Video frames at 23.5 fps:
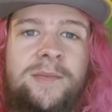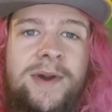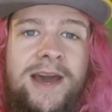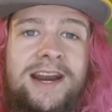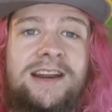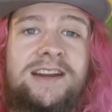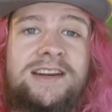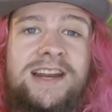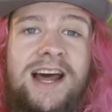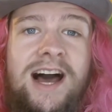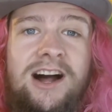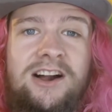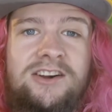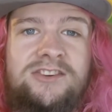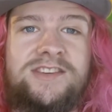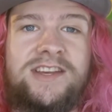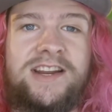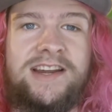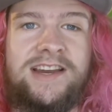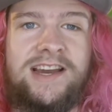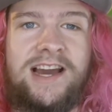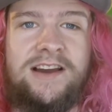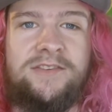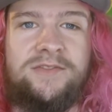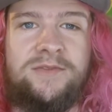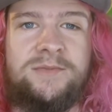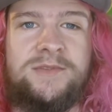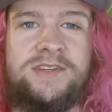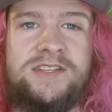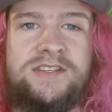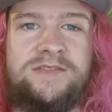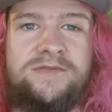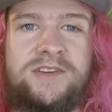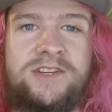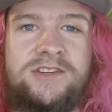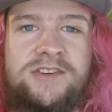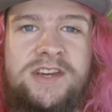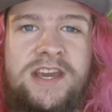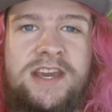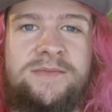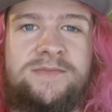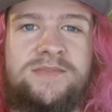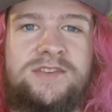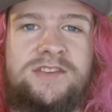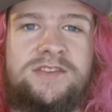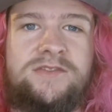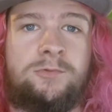amount of knowledge that I got from these video
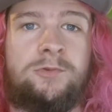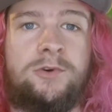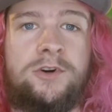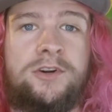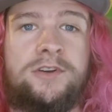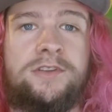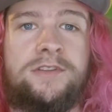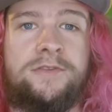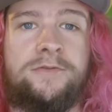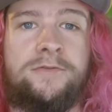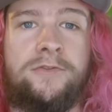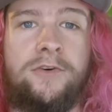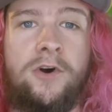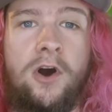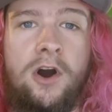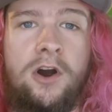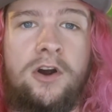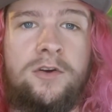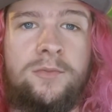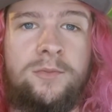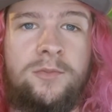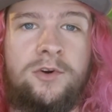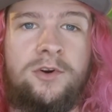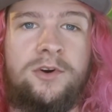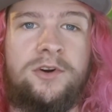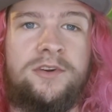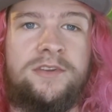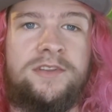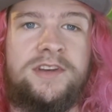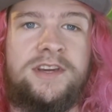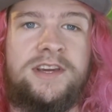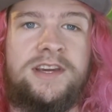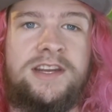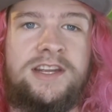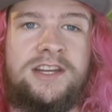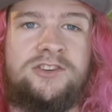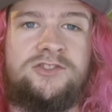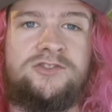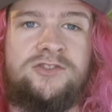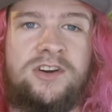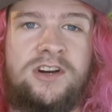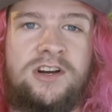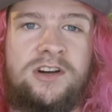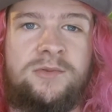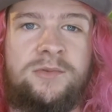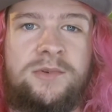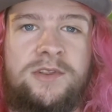games is worth far more than getting
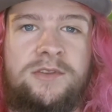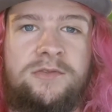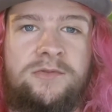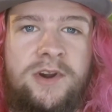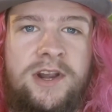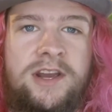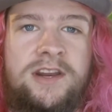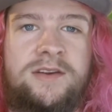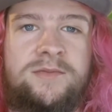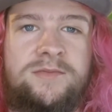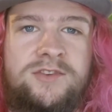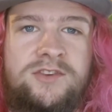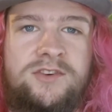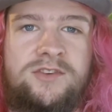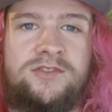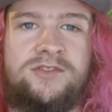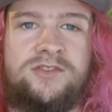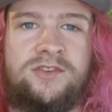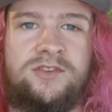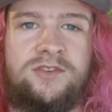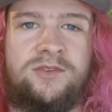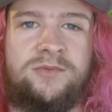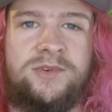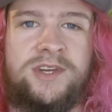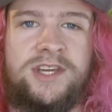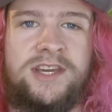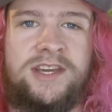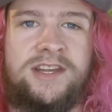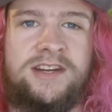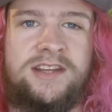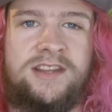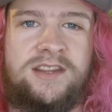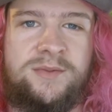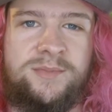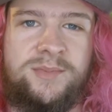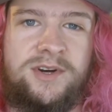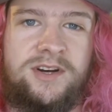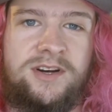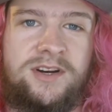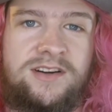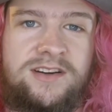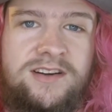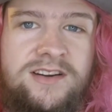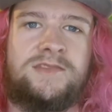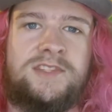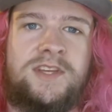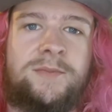drunk with random dudes on the weekend at the
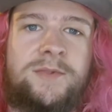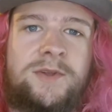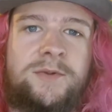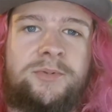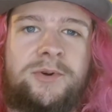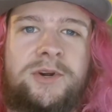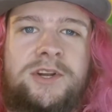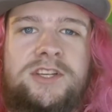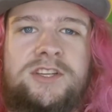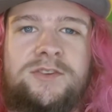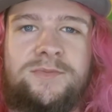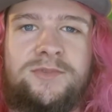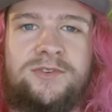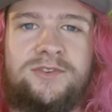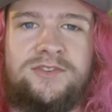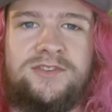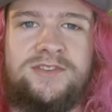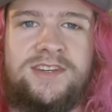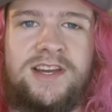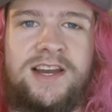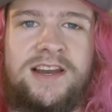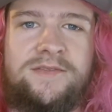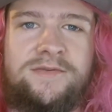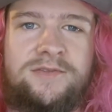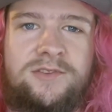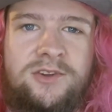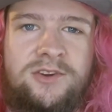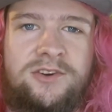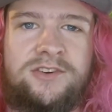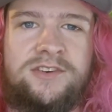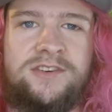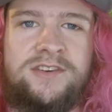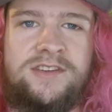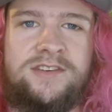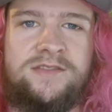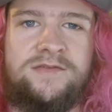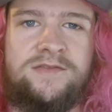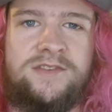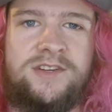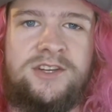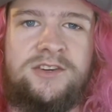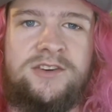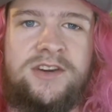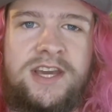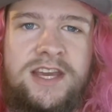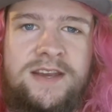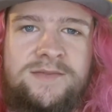bar. Some of the principles I've learned in
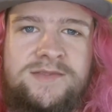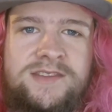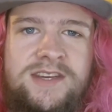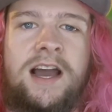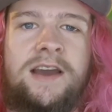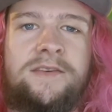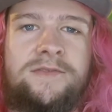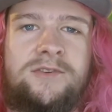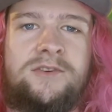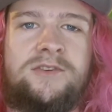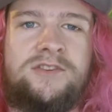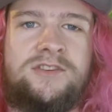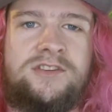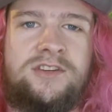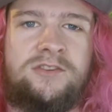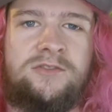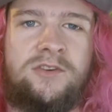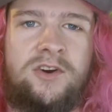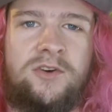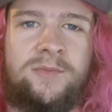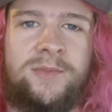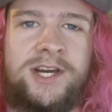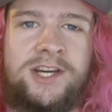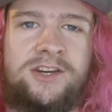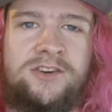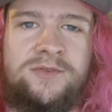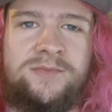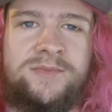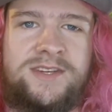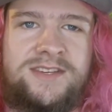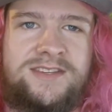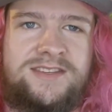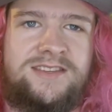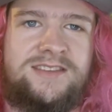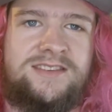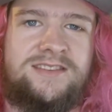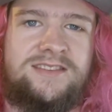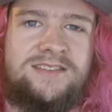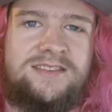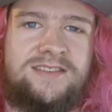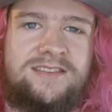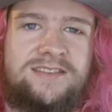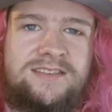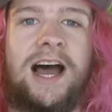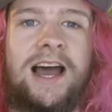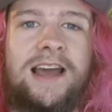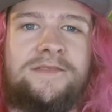video games I've used to grow my own business.
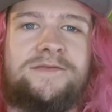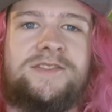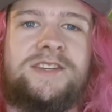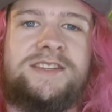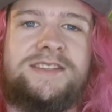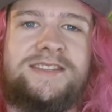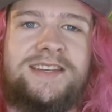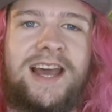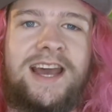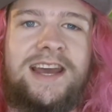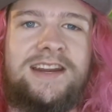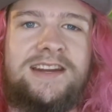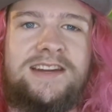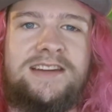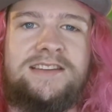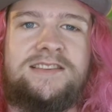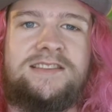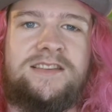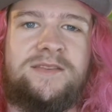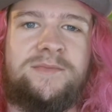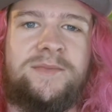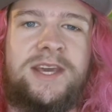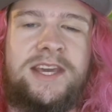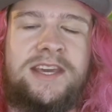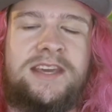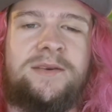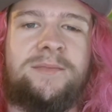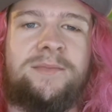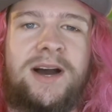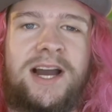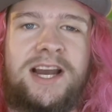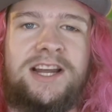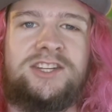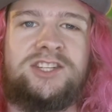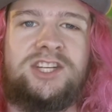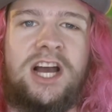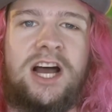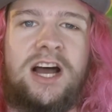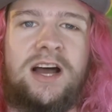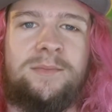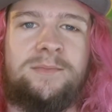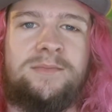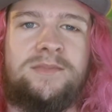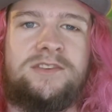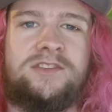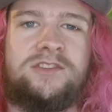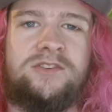I've decided to make it my
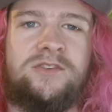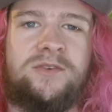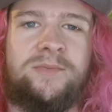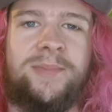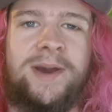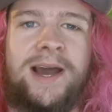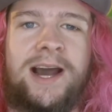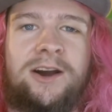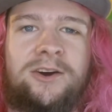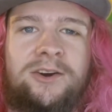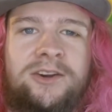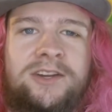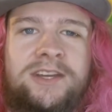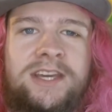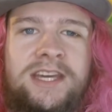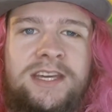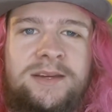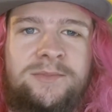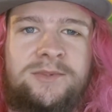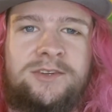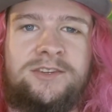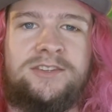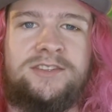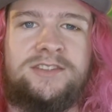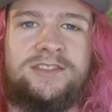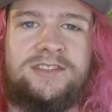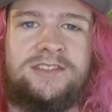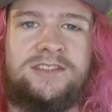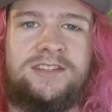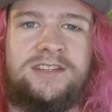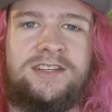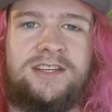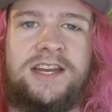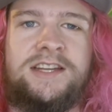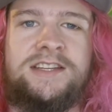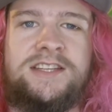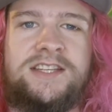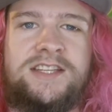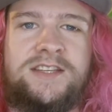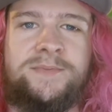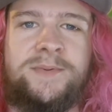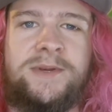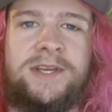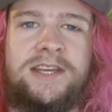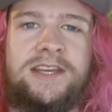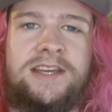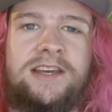job to empower gamers into
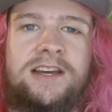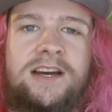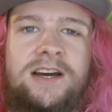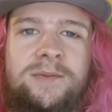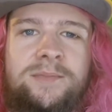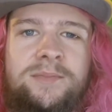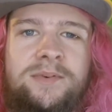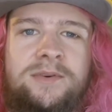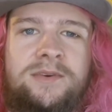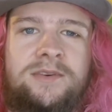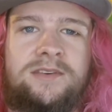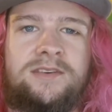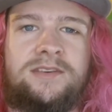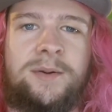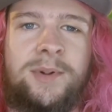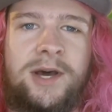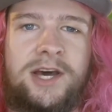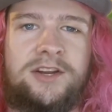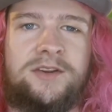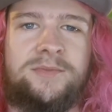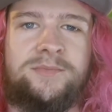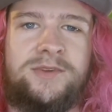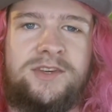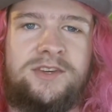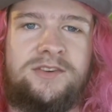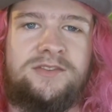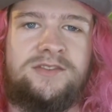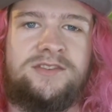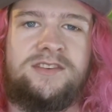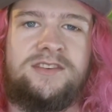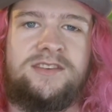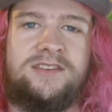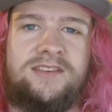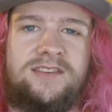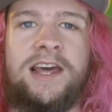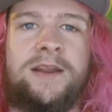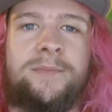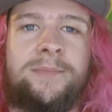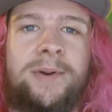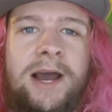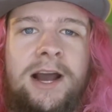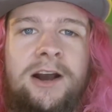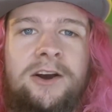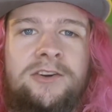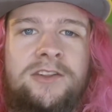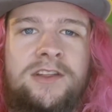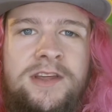speaking up about abuse and
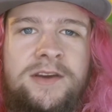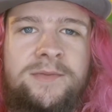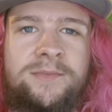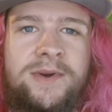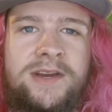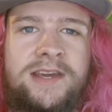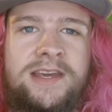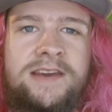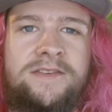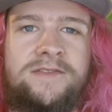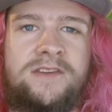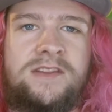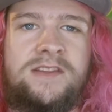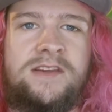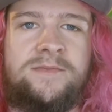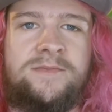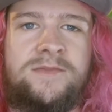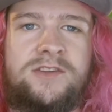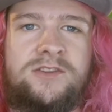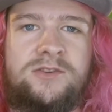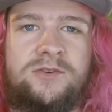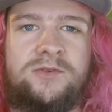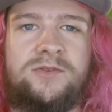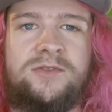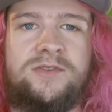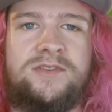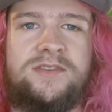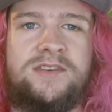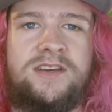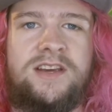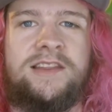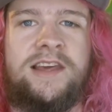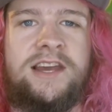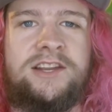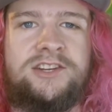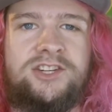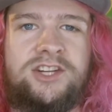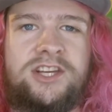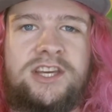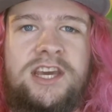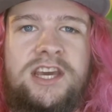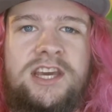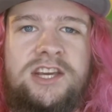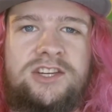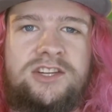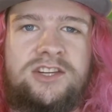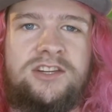empower them by giving them the tools, the
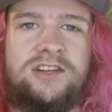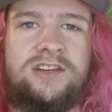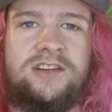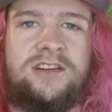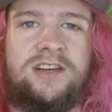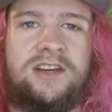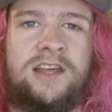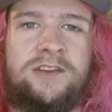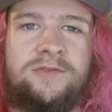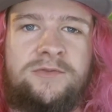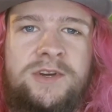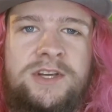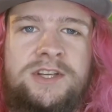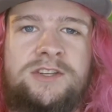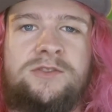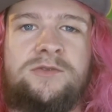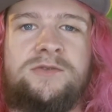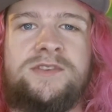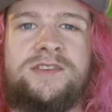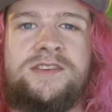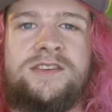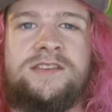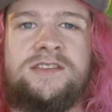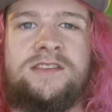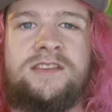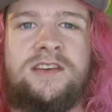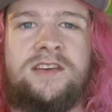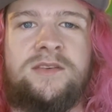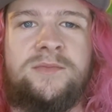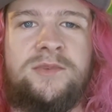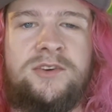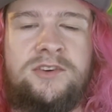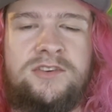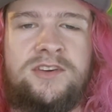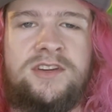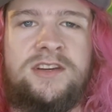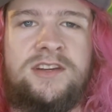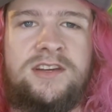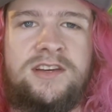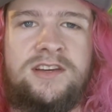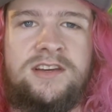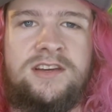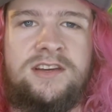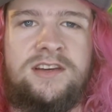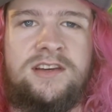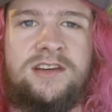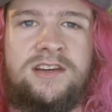education, and the resources in the
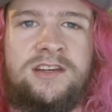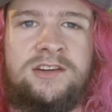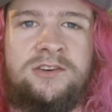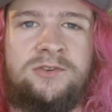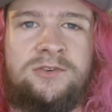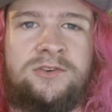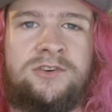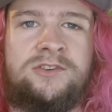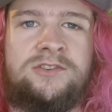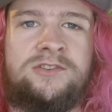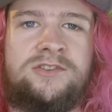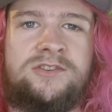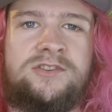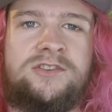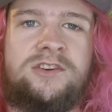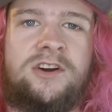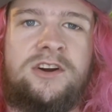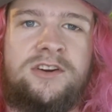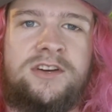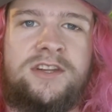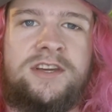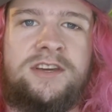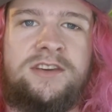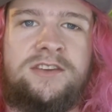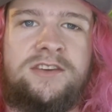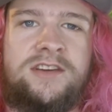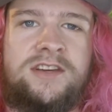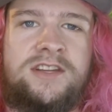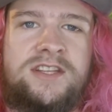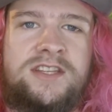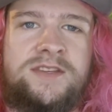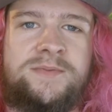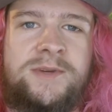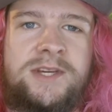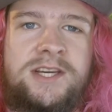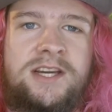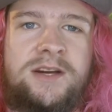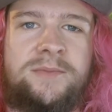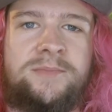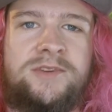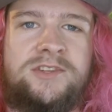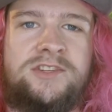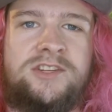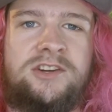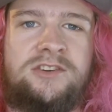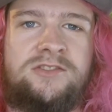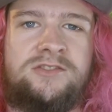community in order to start healing and speak up
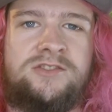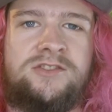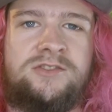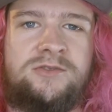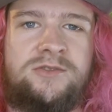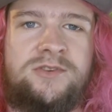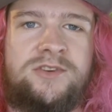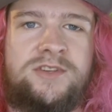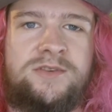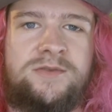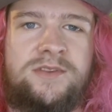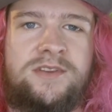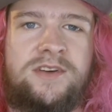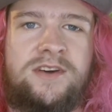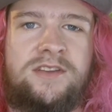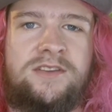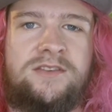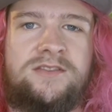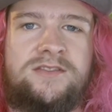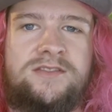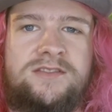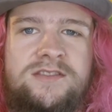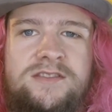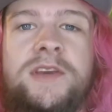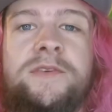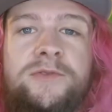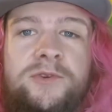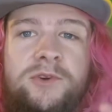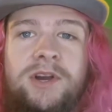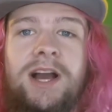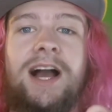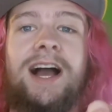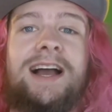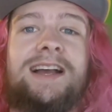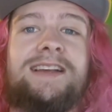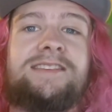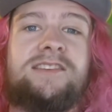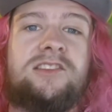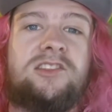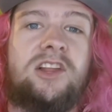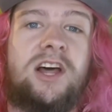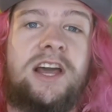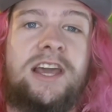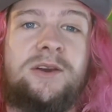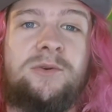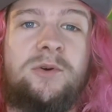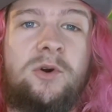and share their stories with others. If you guys
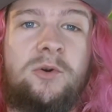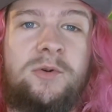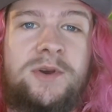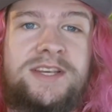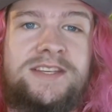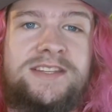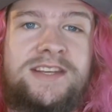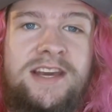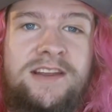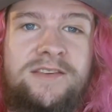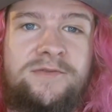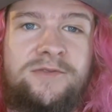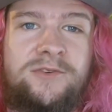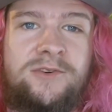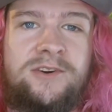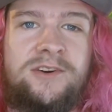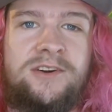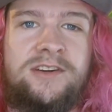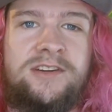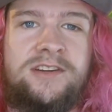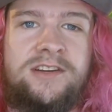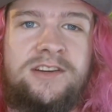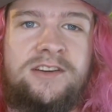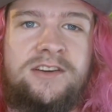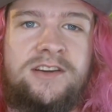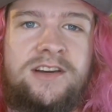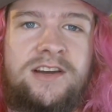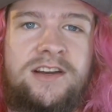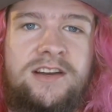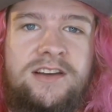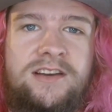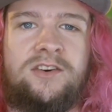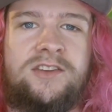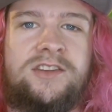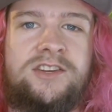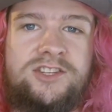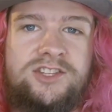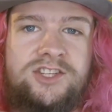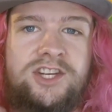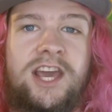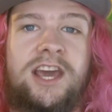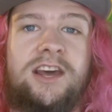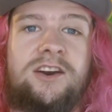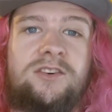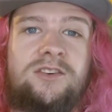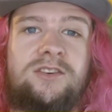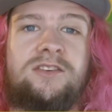like what we stand for here on this
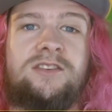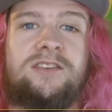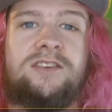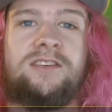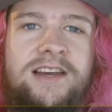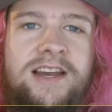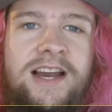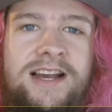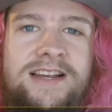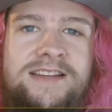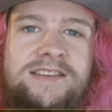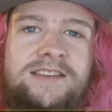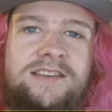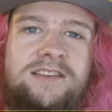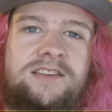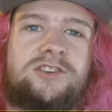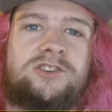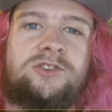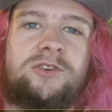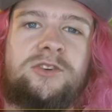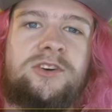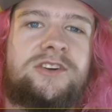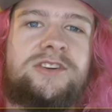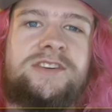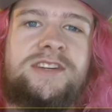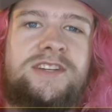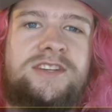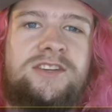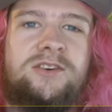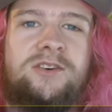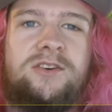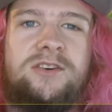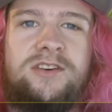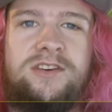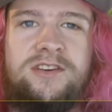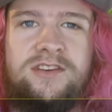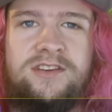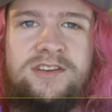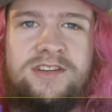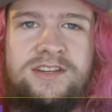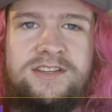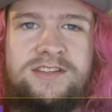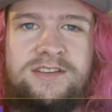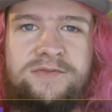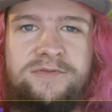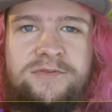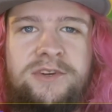channel, guys, join our Discord.
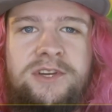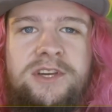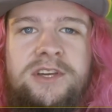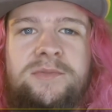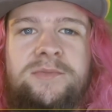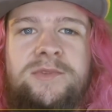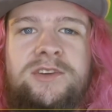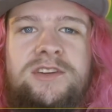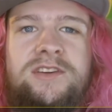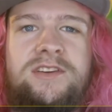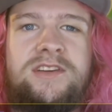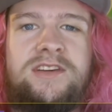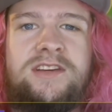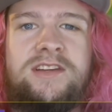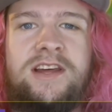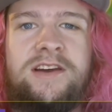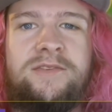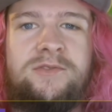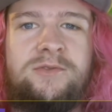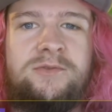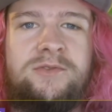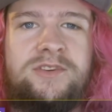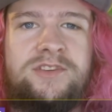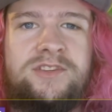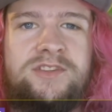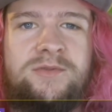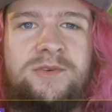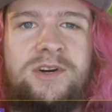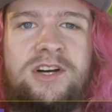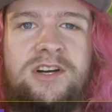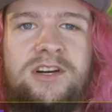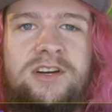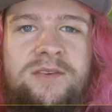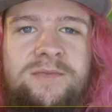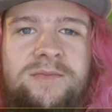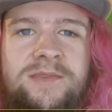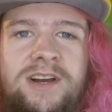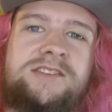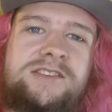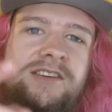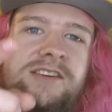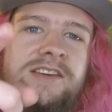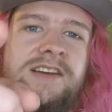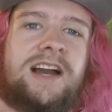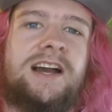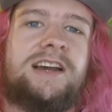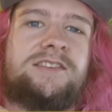It's a free community and everyone Tom's welcome.
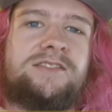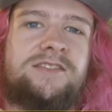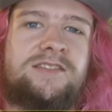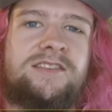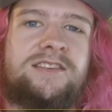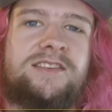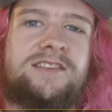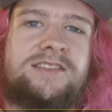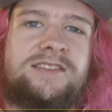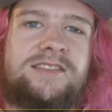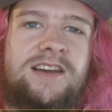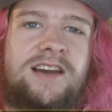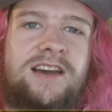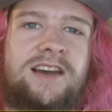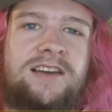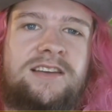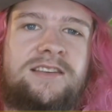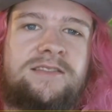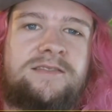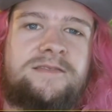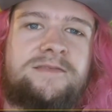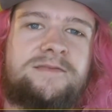See you guys on the inside.